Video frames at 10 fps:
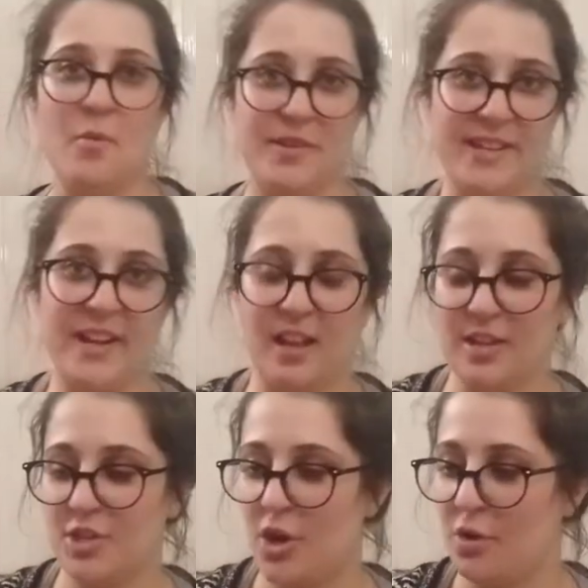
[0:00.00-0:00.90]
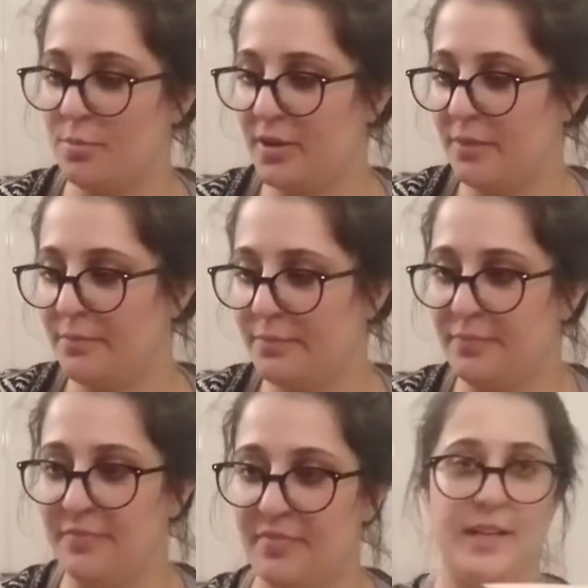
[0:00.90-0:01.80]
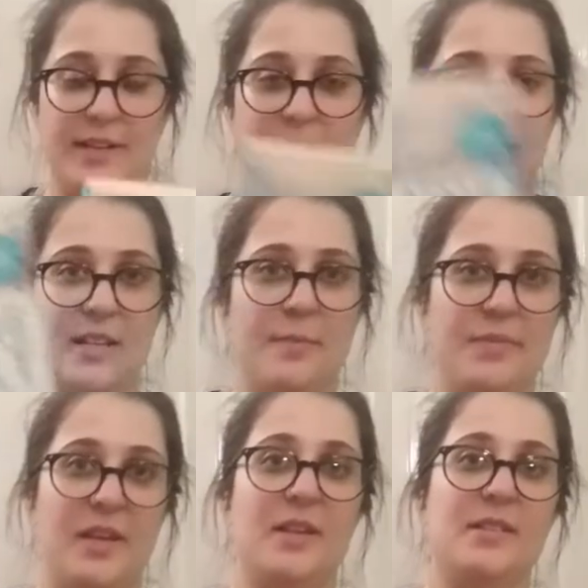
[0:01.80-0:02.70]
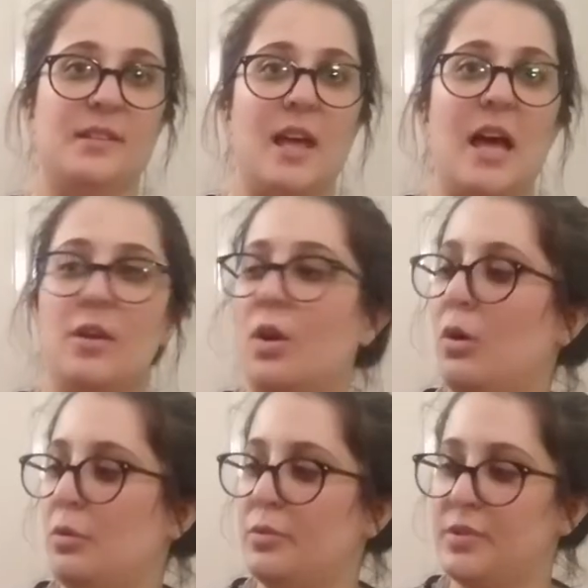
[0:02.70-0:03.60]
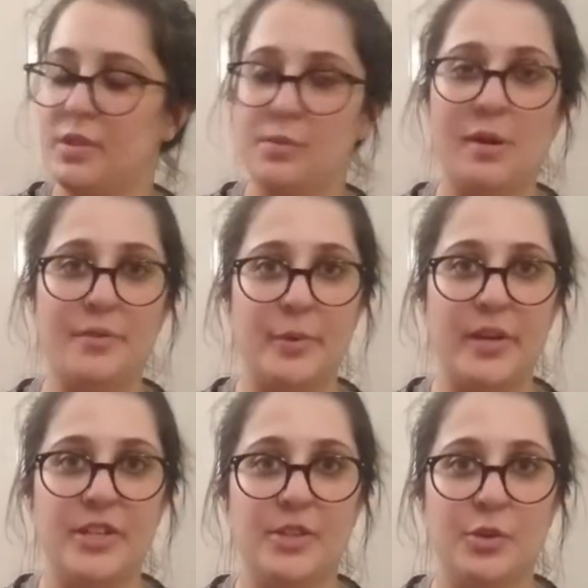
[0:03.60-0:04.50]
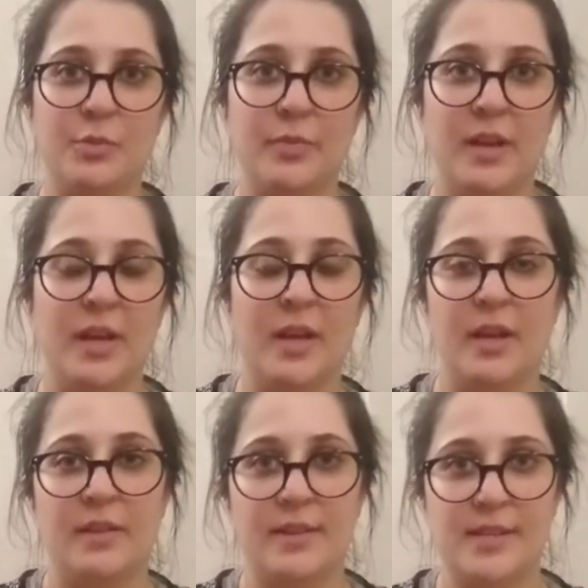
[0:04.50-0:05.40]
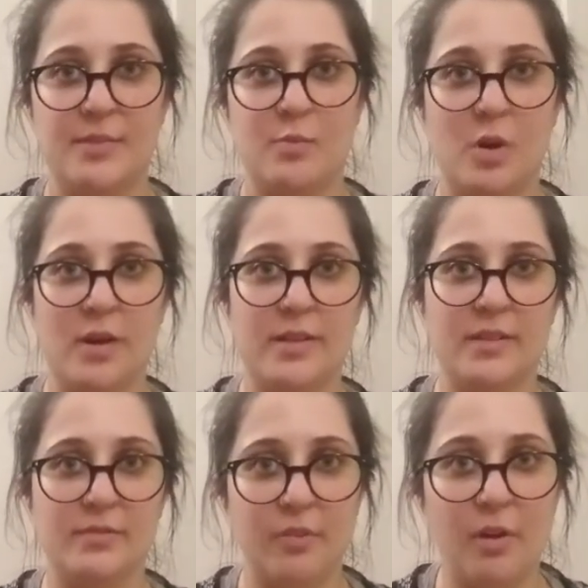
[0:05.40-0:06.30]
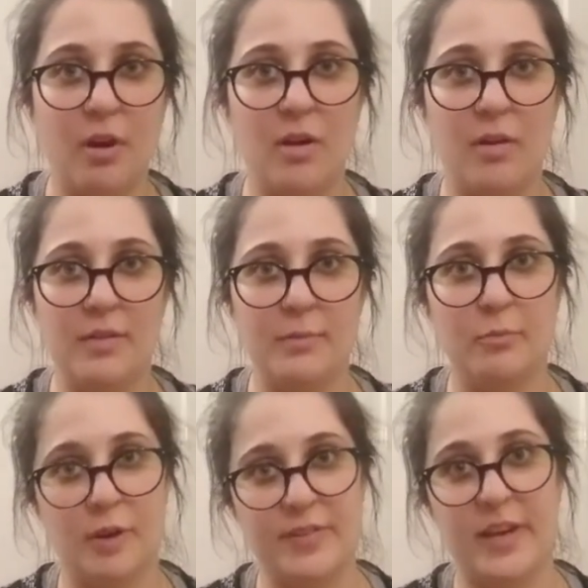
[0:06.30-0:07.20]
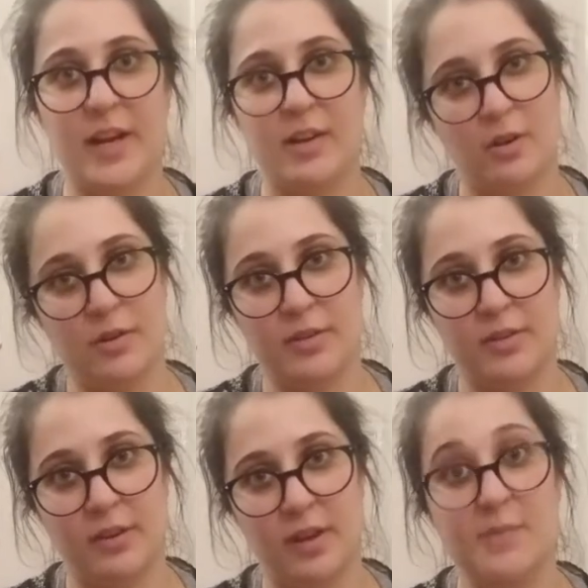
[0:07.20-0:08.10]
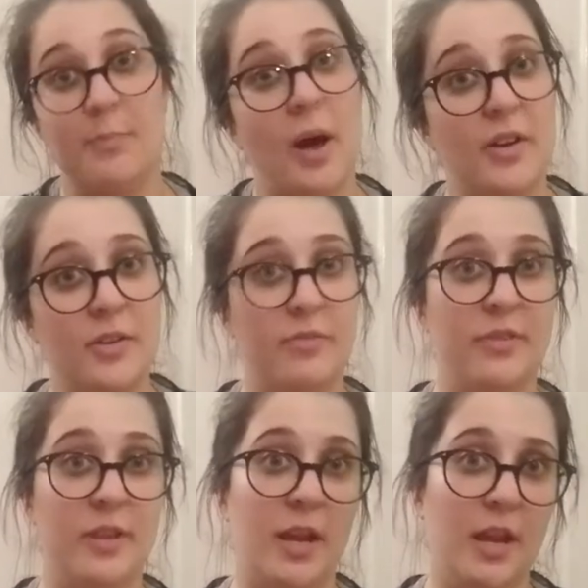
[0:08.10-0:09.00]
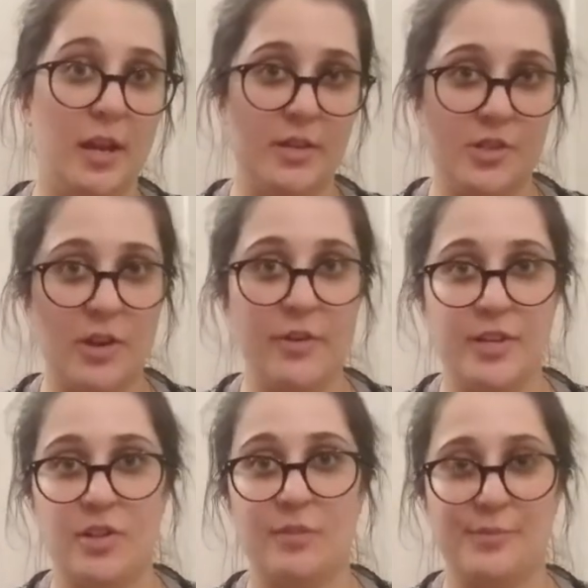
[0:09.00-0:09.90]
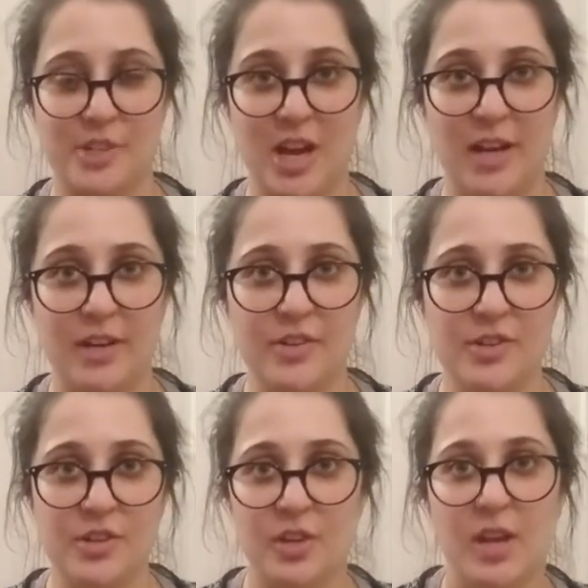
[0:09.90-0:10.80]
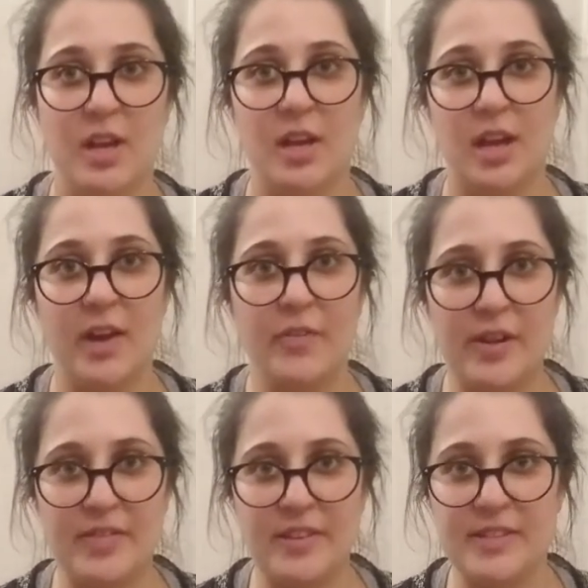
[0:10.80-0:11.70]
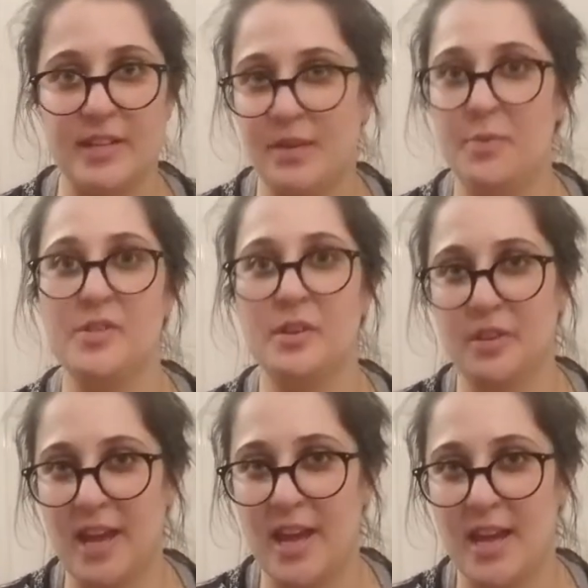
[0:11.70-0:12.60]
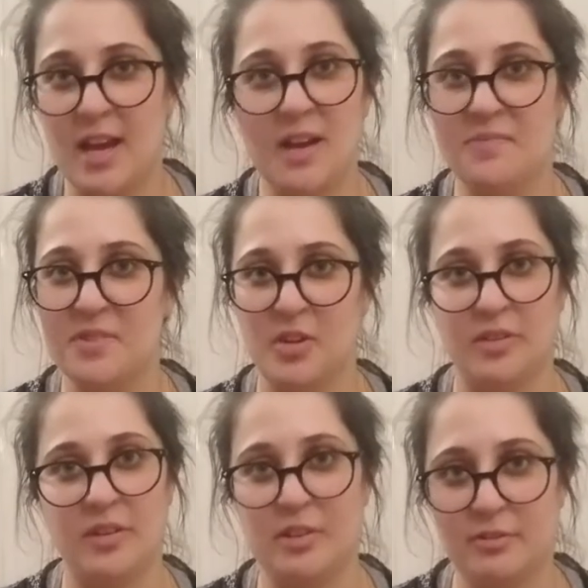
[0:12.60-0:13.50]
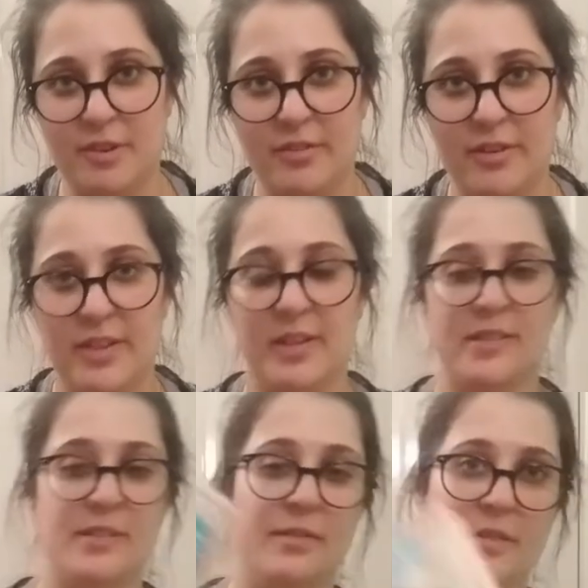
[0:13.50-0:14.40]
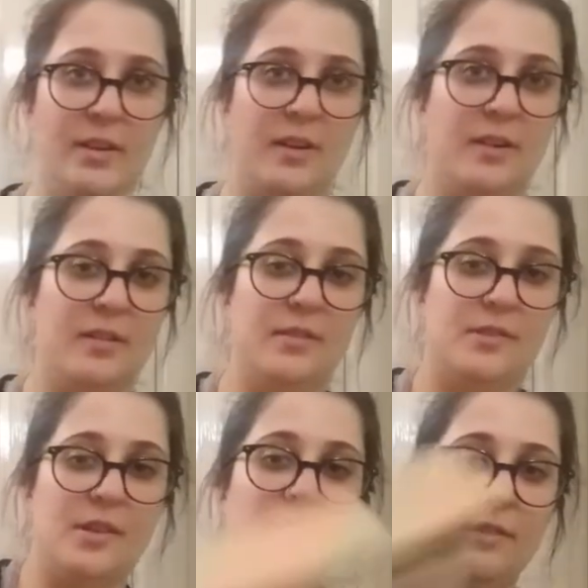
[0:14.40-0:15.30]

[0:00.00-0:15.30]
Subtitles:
one day I'll actually open it. Next up, there's Unhaul 1222. This one's for one that I got as part of the charity shop challenge. I read this, it was okay, I'm not going to reread this. So